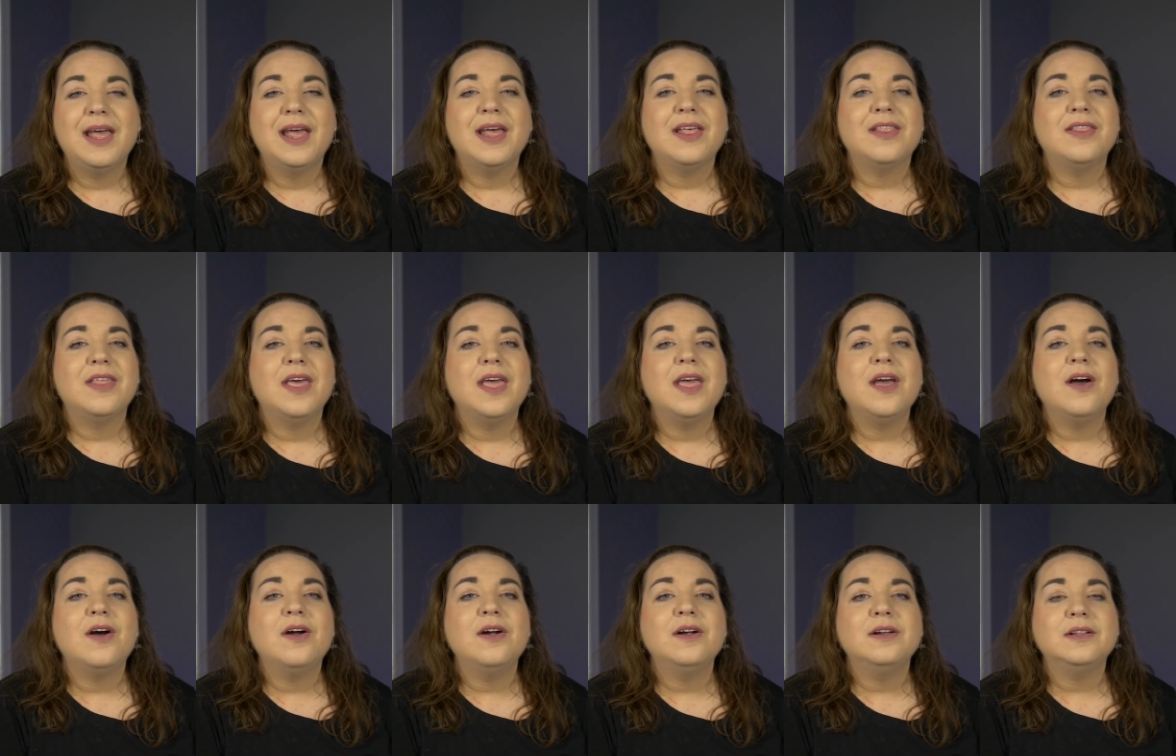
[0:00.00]
They
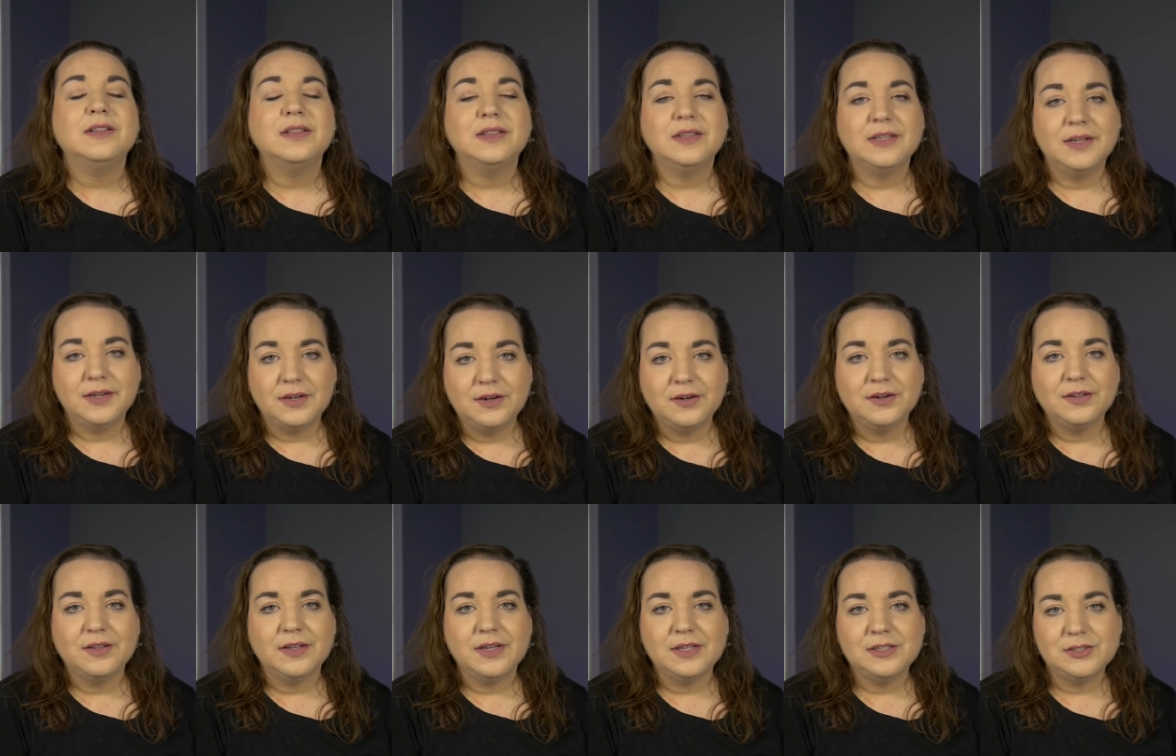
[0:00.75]
are
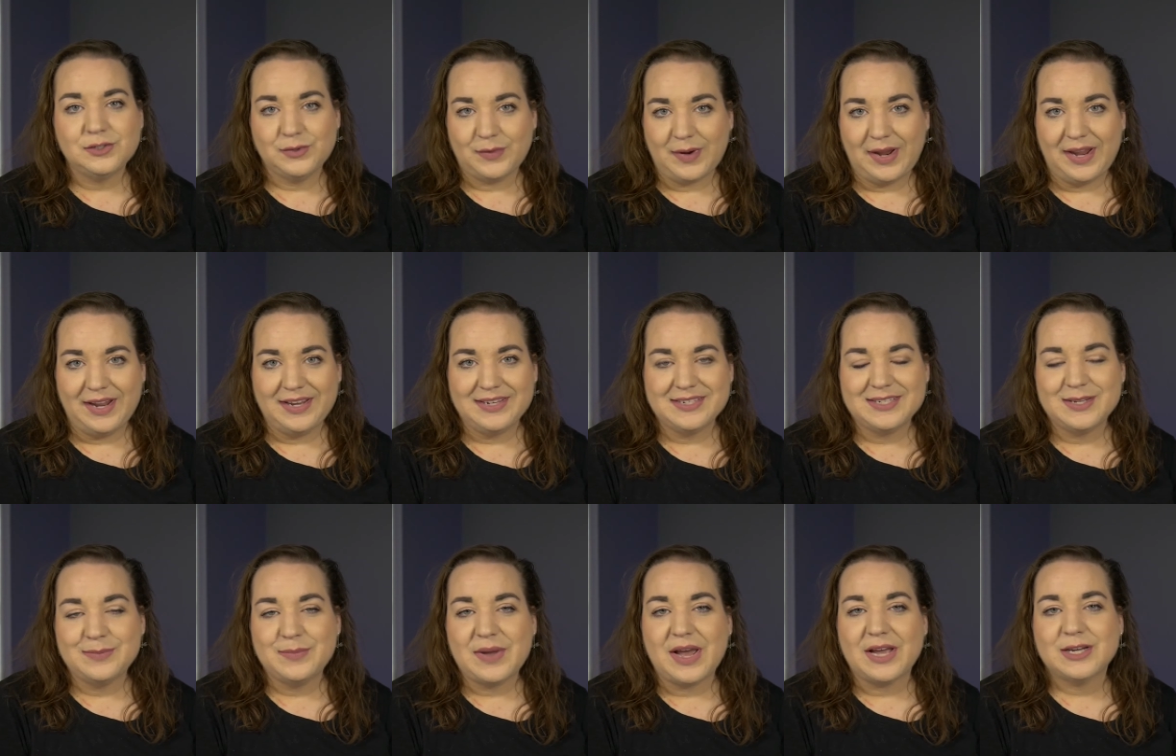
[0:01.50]
literally trained
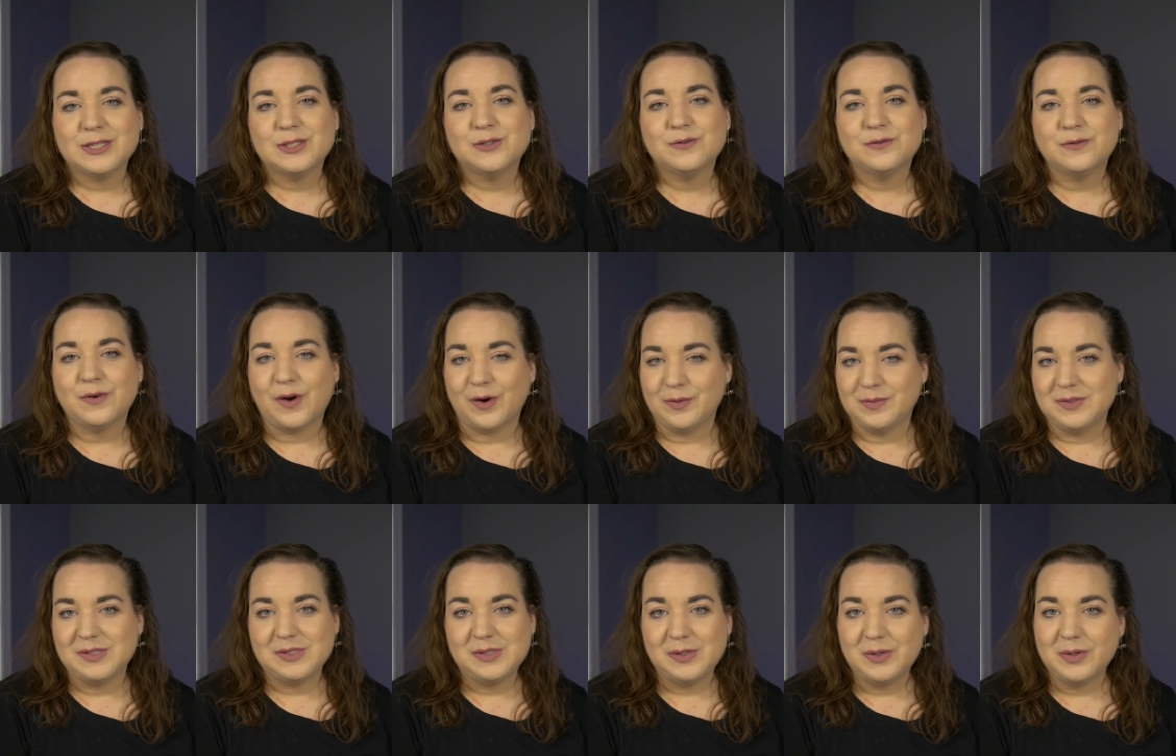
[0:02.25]
to match
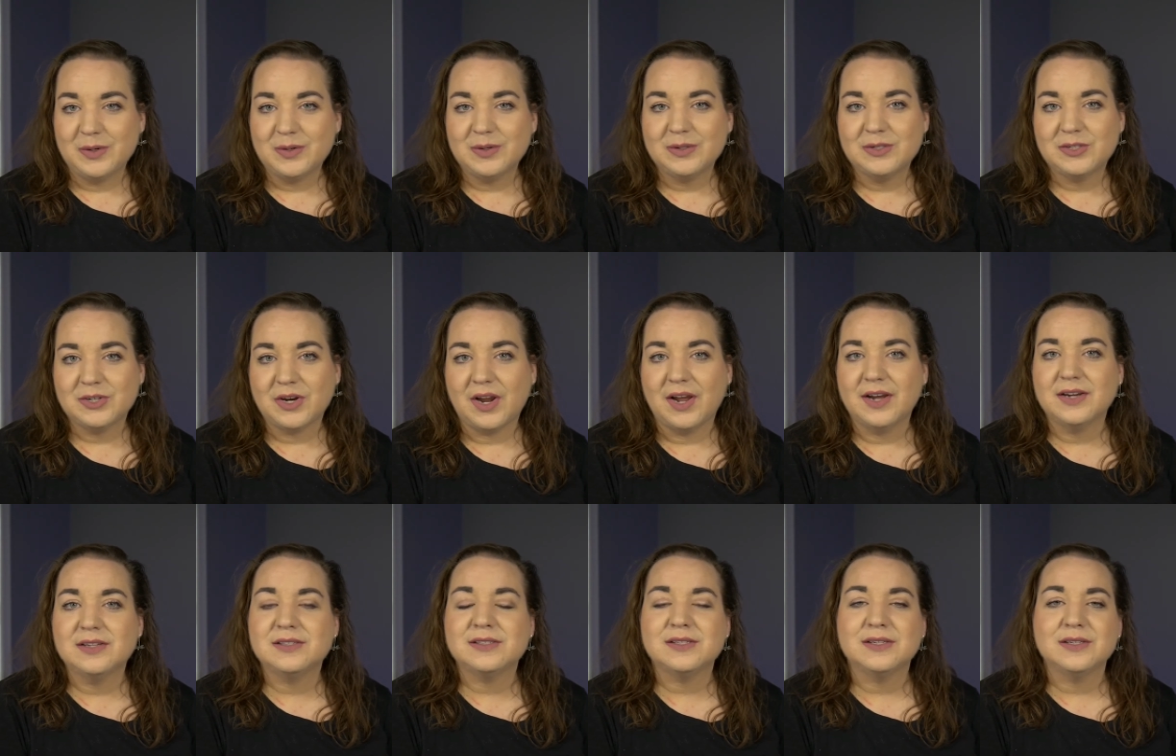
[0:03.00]
pharmaceutical
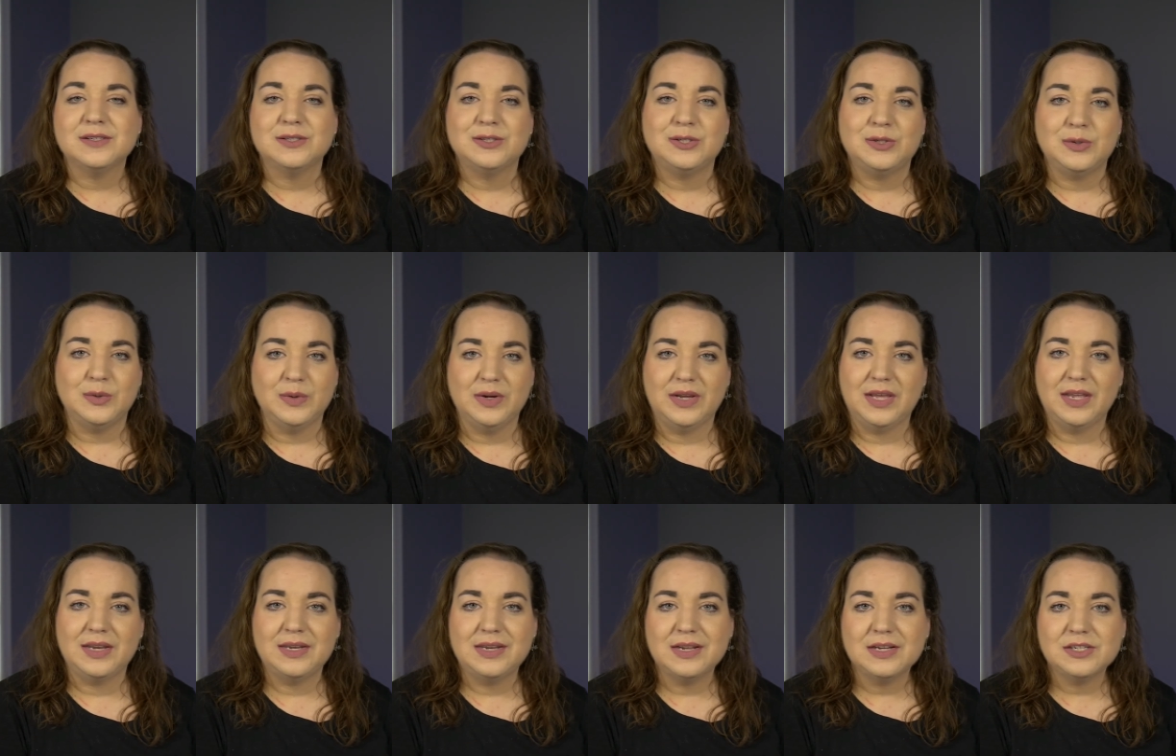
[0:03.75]
drugs to a
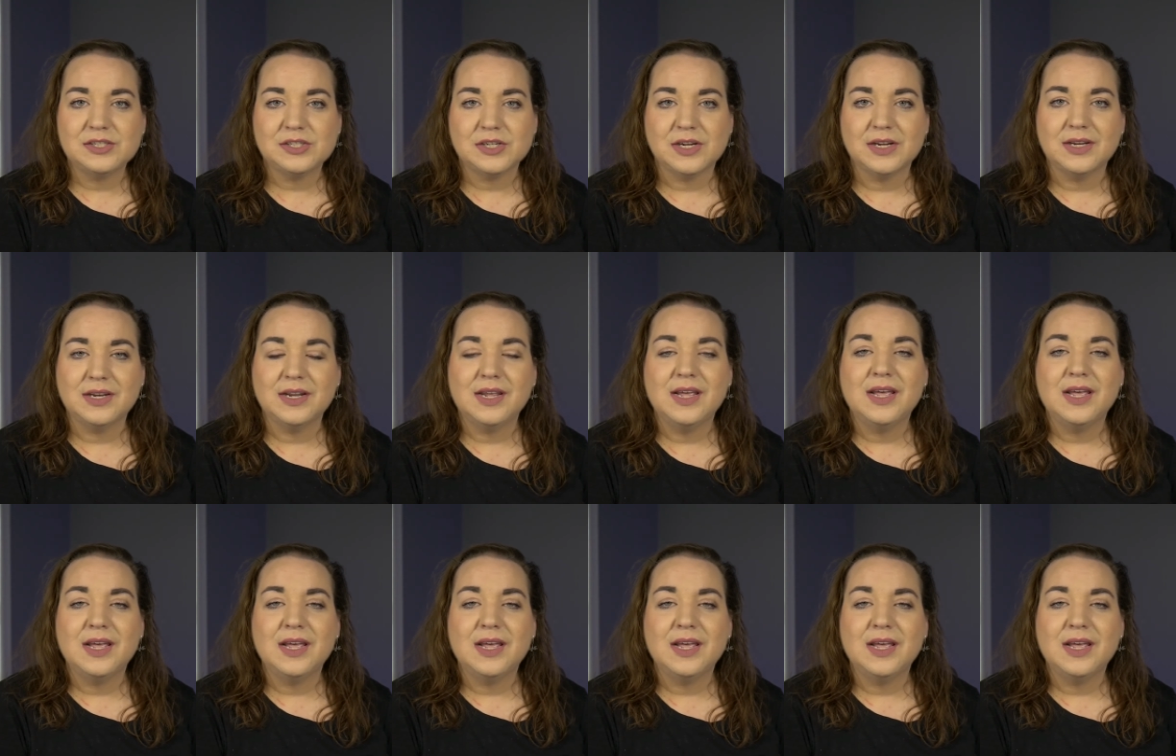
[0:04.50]
condition.